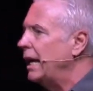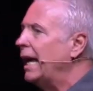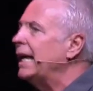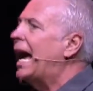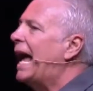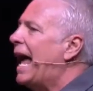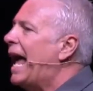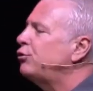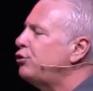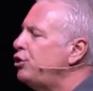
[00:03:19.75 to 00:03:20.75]
And I
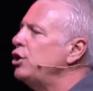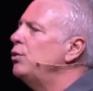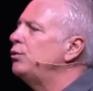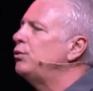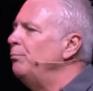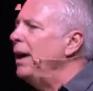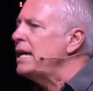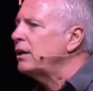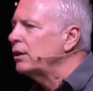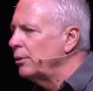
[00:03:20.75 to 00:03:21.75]
ask you to
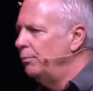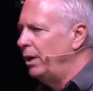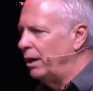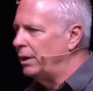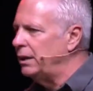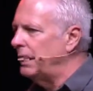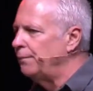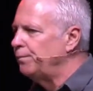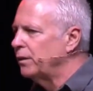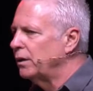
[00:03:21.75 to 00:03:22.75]
make a commitment
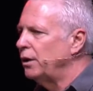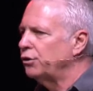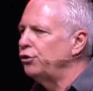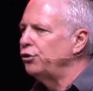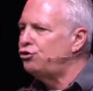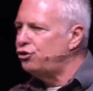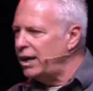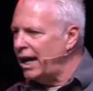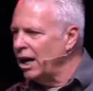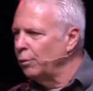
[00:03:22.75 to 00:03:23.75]
to
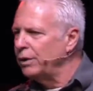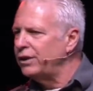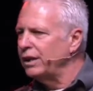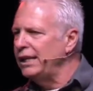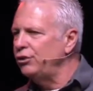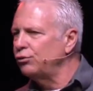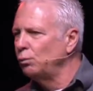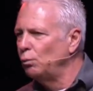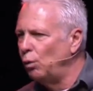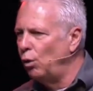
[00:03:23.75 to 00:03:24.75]
share with at least
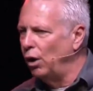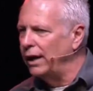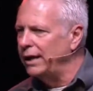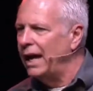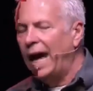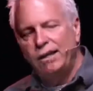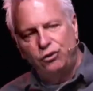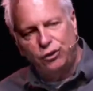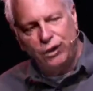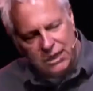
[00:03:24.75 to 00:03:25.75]
one and
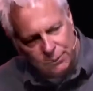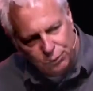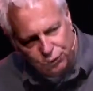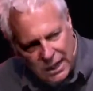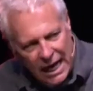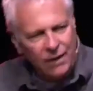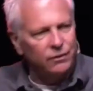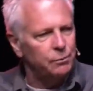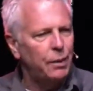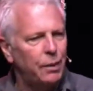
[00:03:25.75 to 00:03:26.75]
see them saved
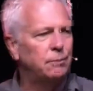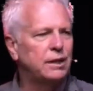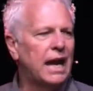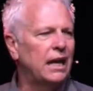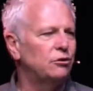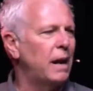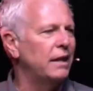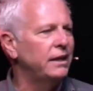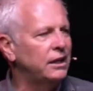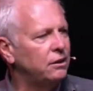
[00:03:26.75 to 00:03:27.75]
and baptized by
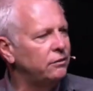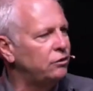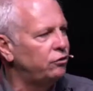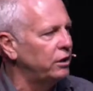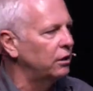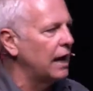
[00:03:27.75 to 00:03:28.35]
the end of this year.